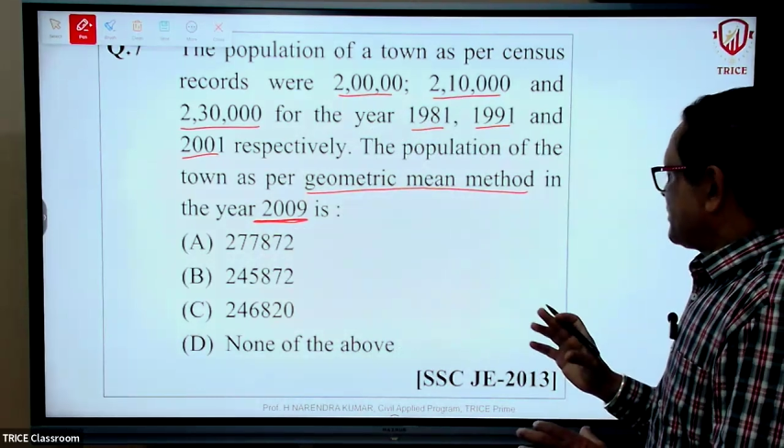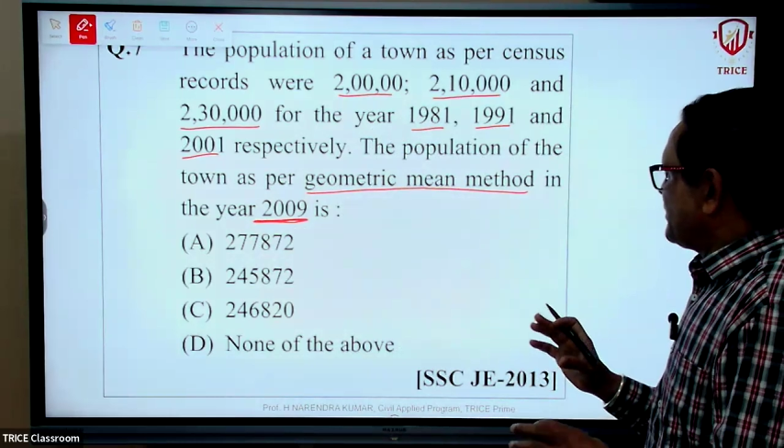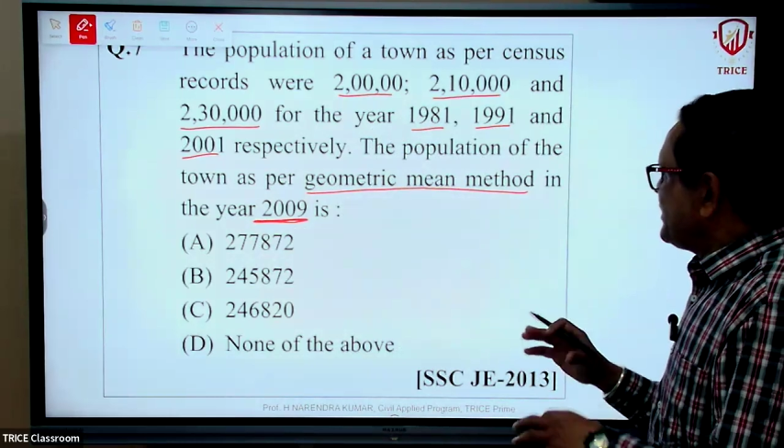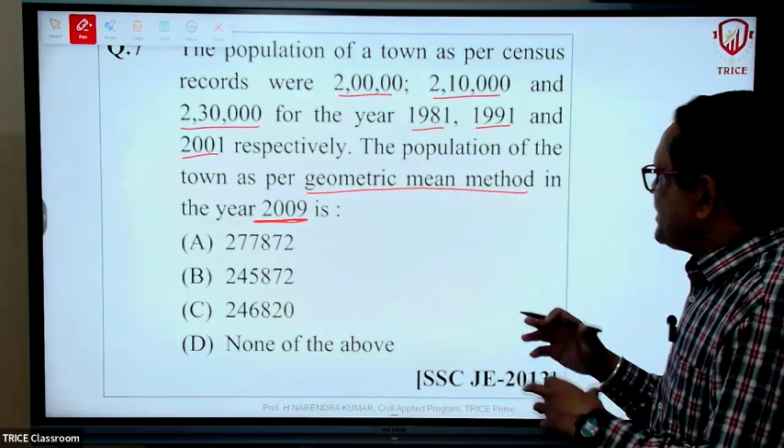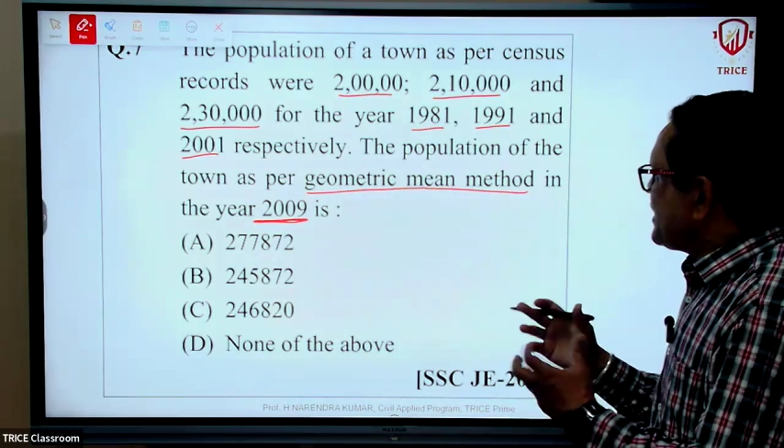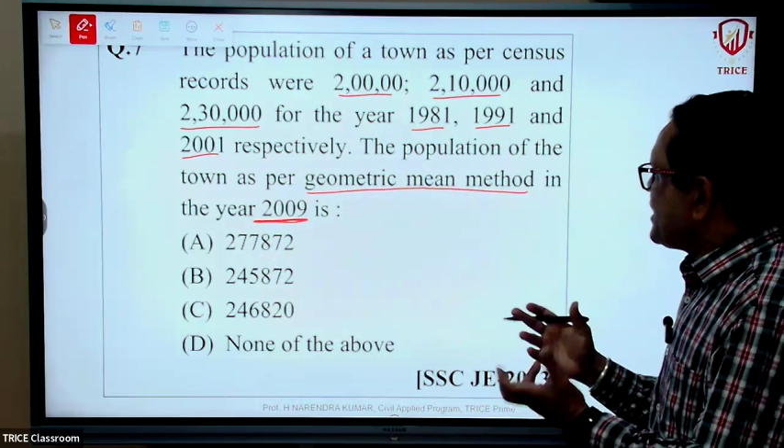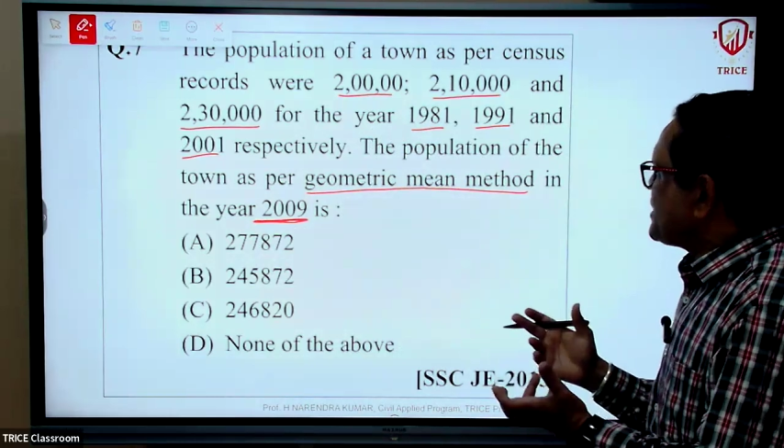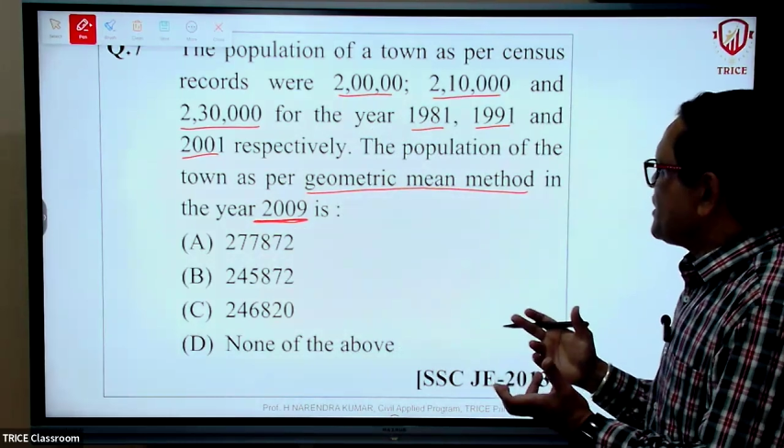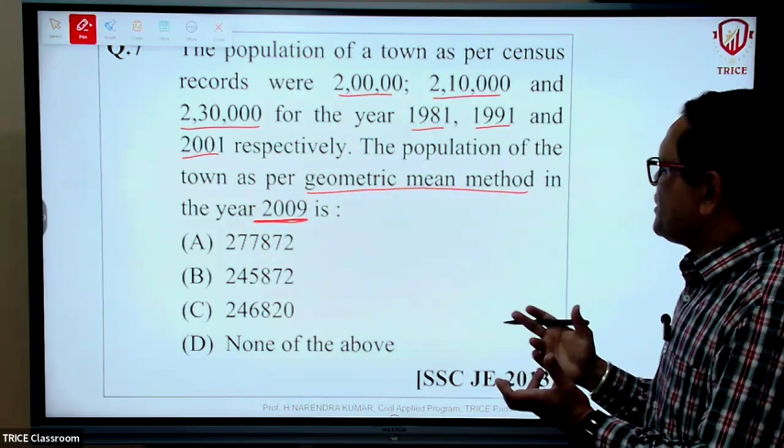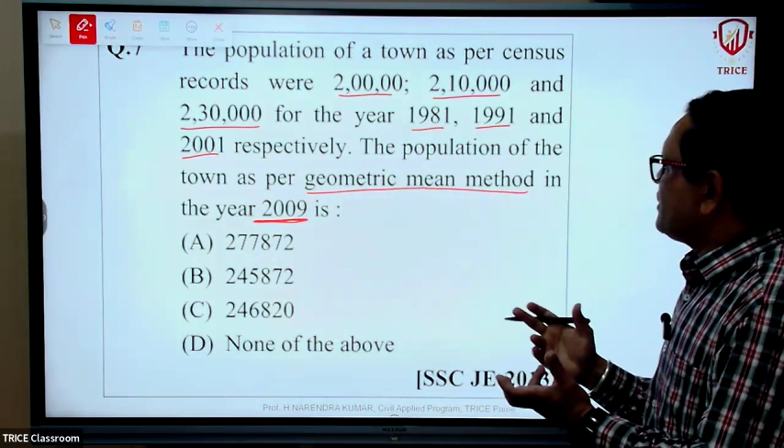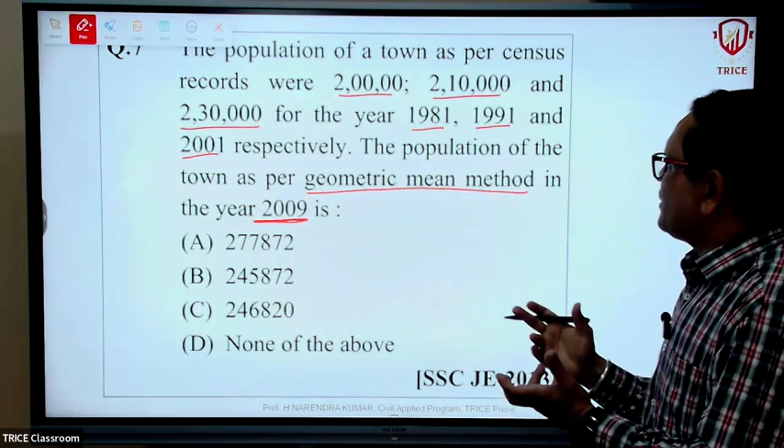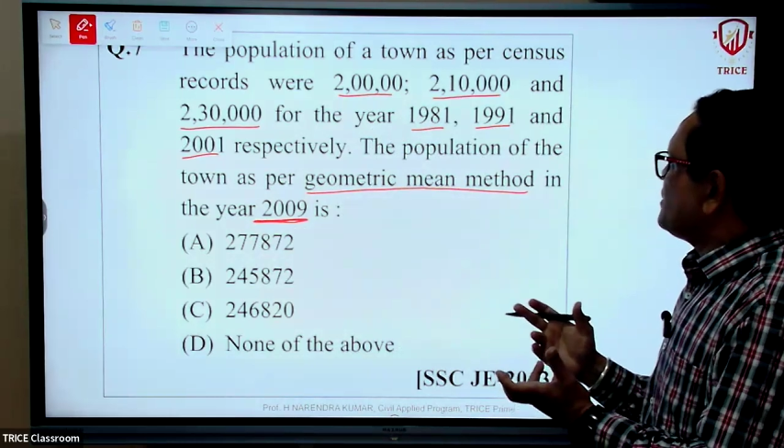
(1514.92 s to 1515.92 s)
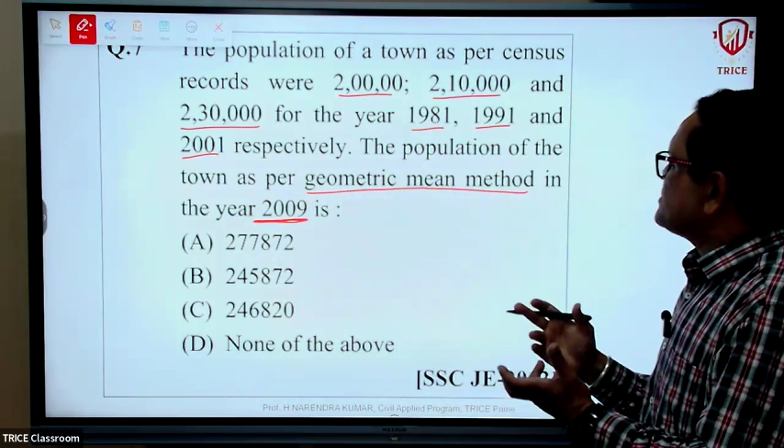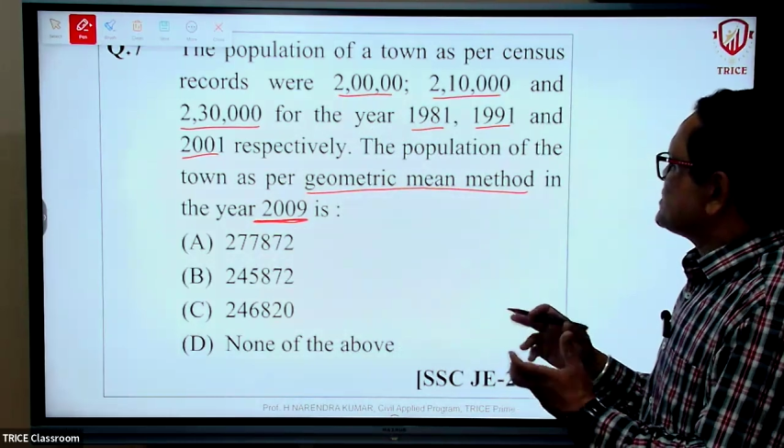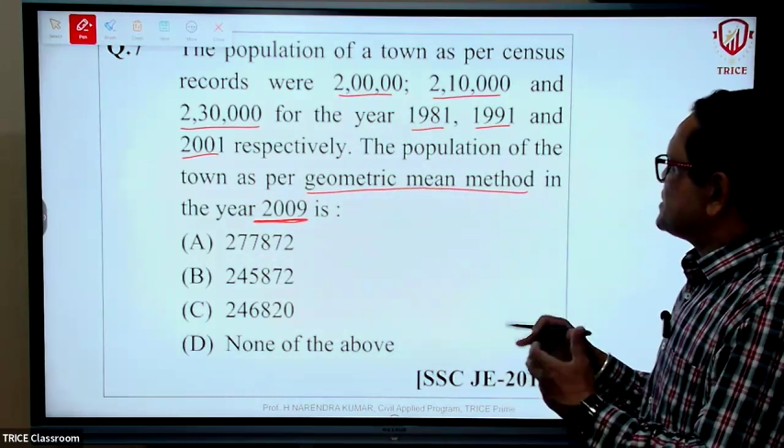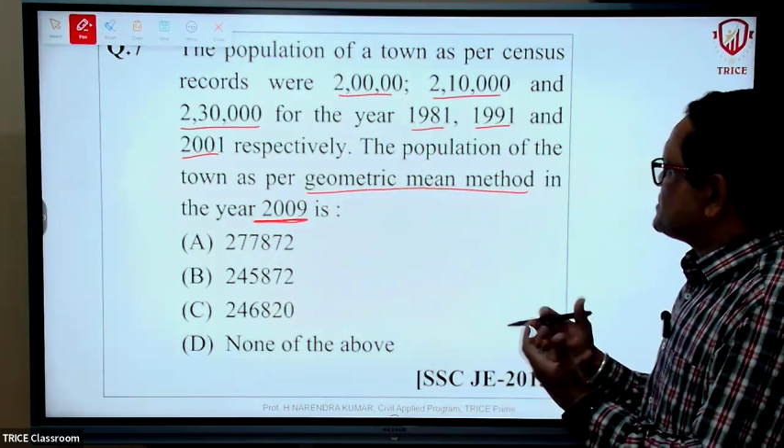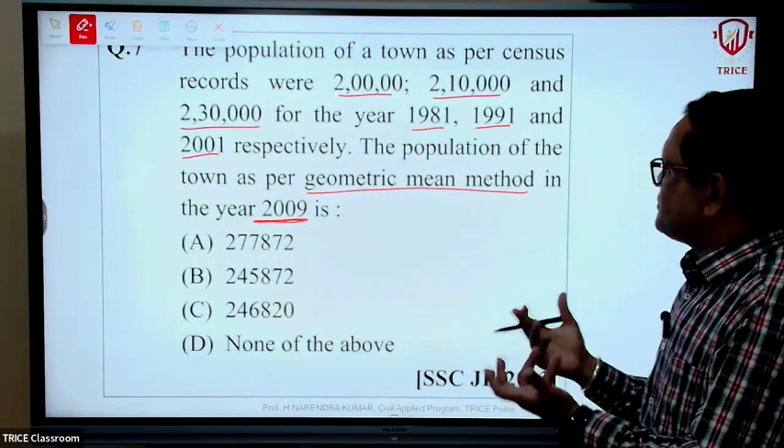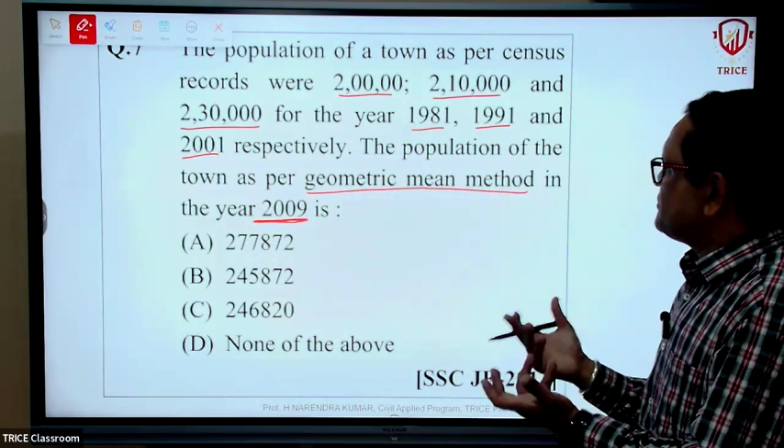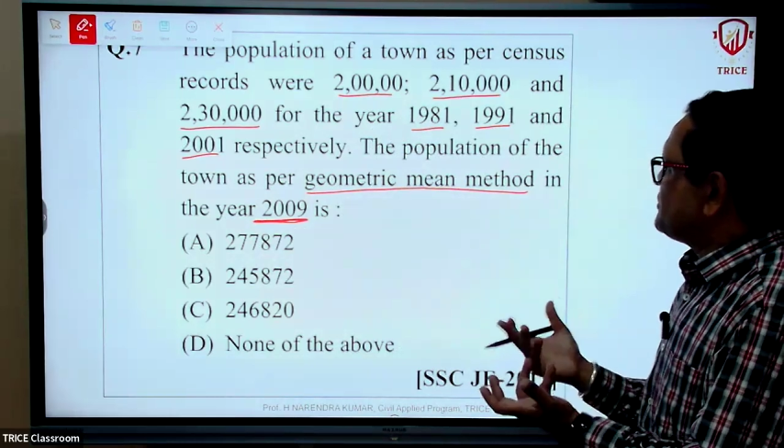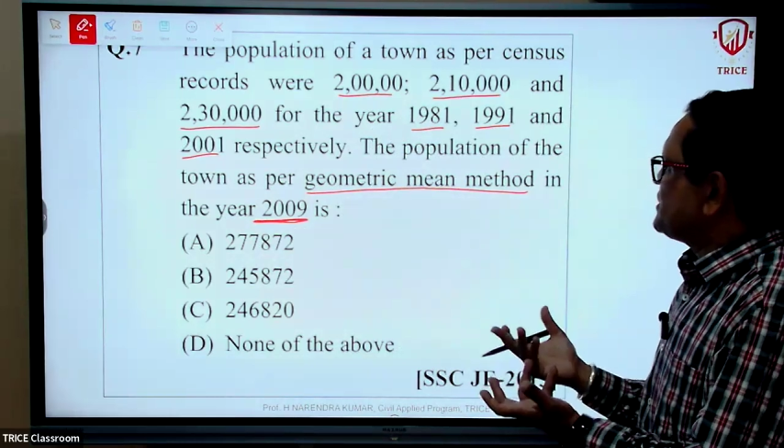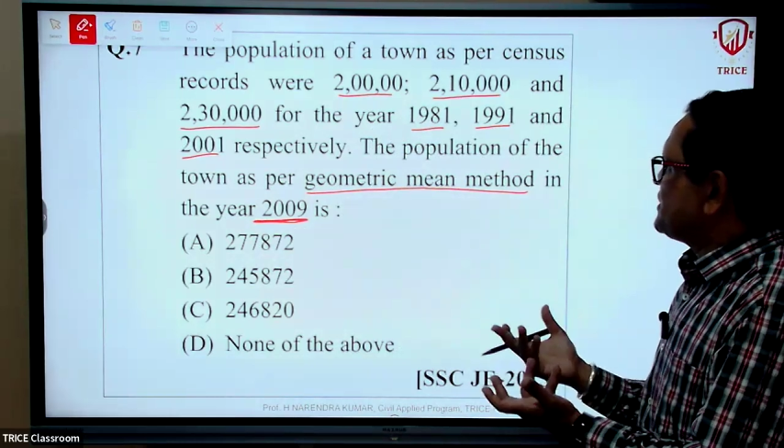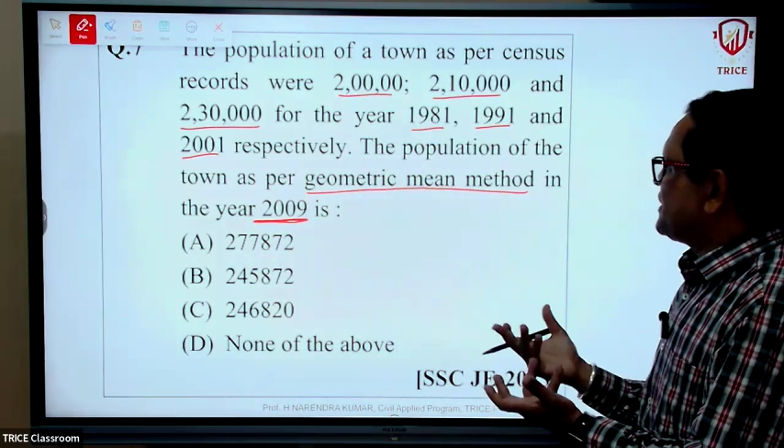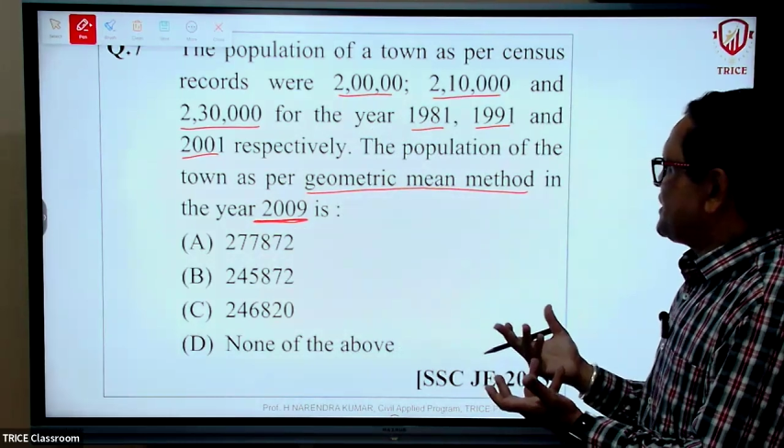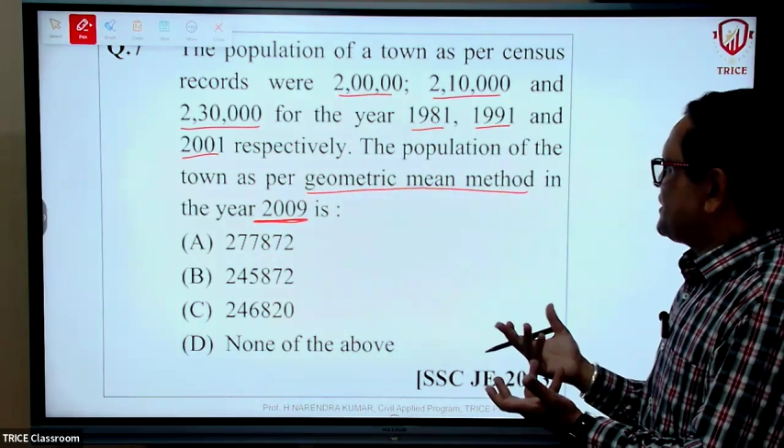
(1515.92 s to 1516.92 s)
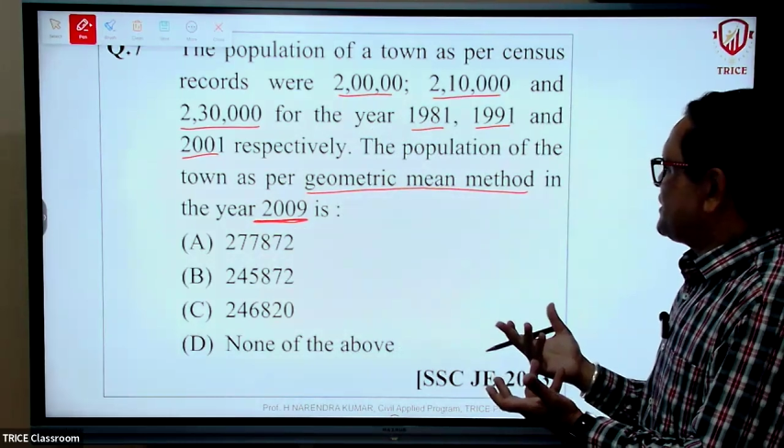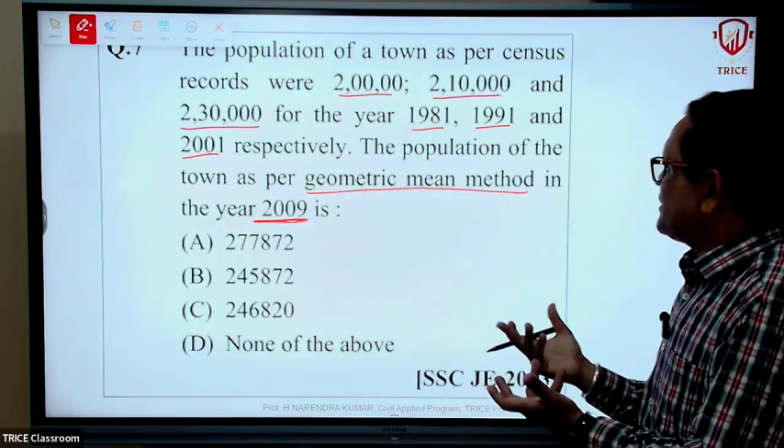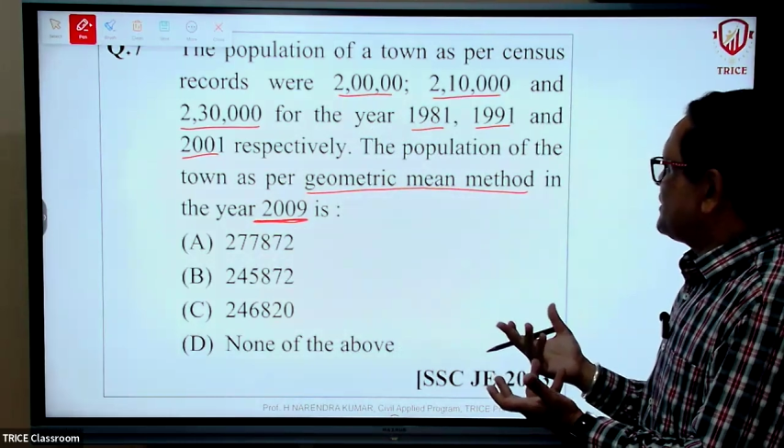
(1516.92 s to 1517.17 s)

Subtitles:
created in such a way that